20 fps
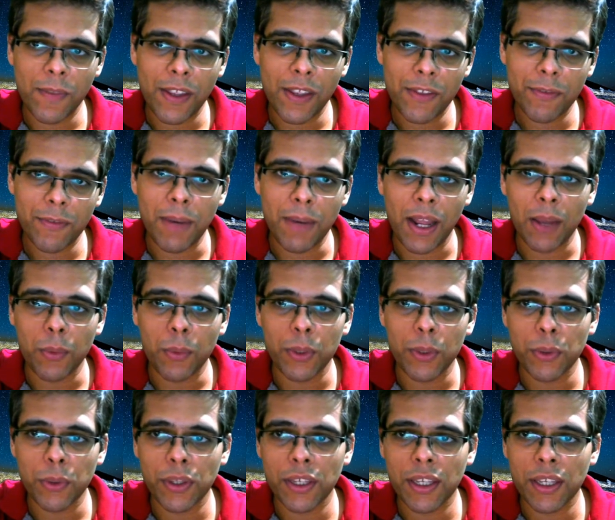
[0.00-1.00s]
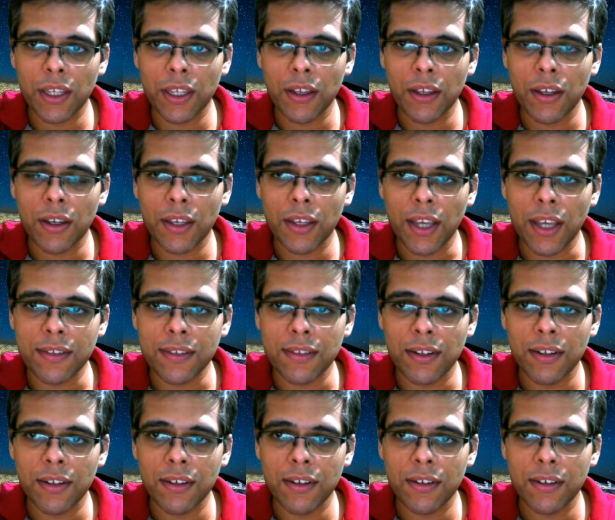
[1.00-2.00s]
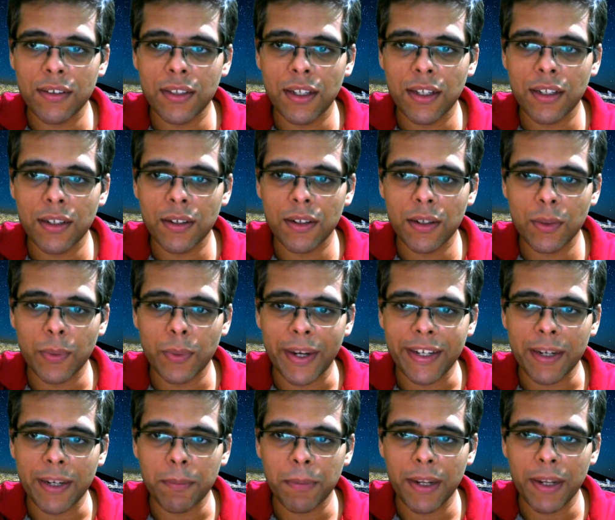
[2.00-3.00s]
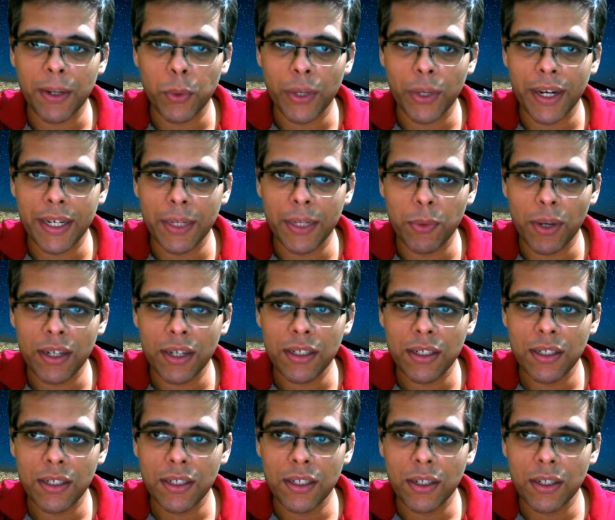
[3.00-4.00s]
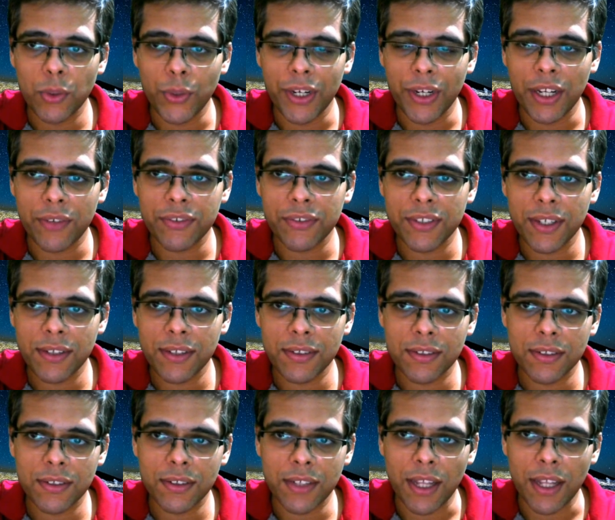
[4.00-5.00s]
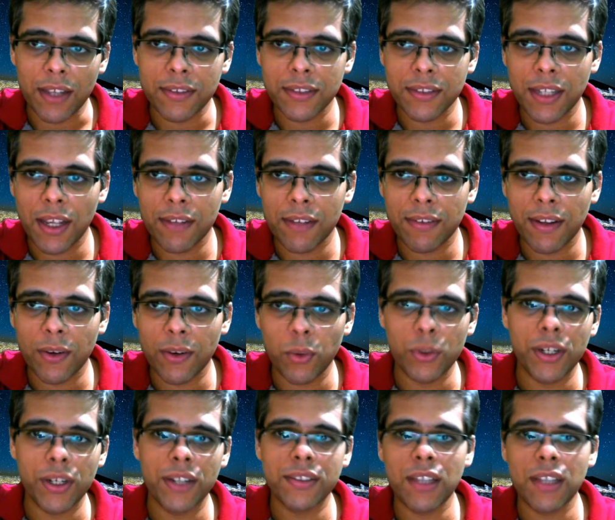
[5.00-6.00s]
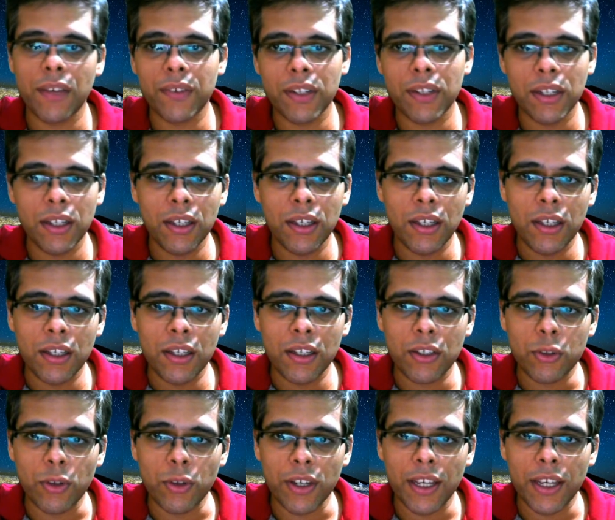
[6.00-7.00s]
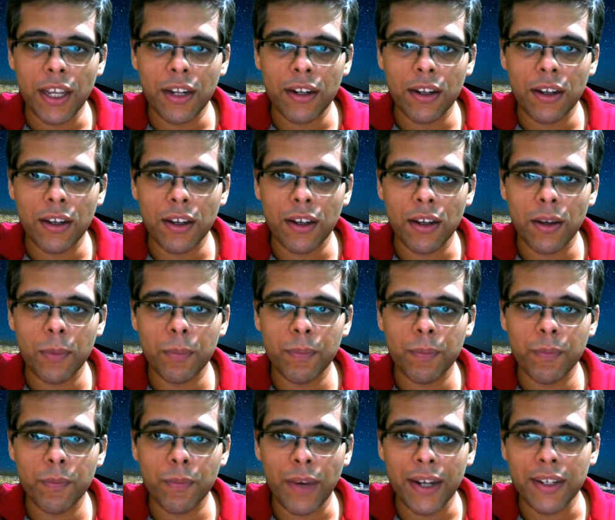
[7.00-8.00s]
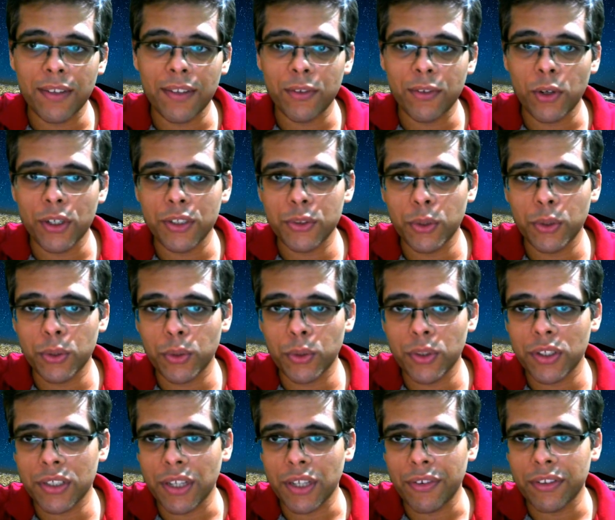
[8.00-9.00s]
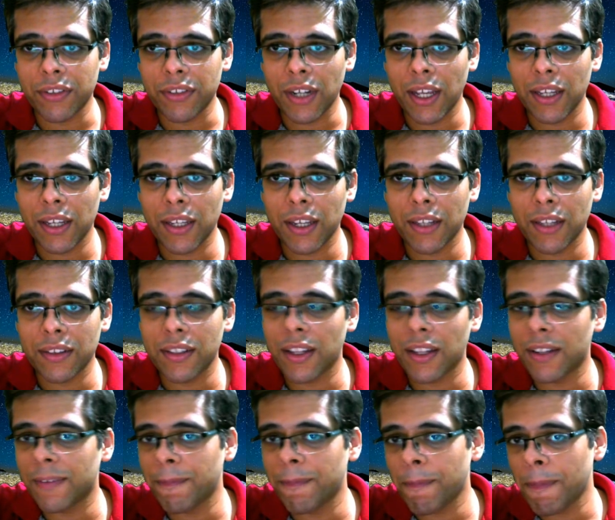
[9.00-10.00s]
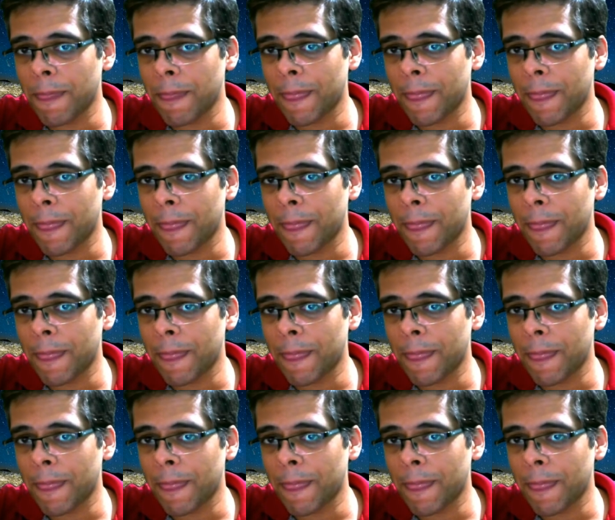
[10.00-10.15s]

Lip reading: if black were to castle here, then white can play rook a d1, queen f6, takes, and rook d7. So again, white has got his rook to the 7th rank, and then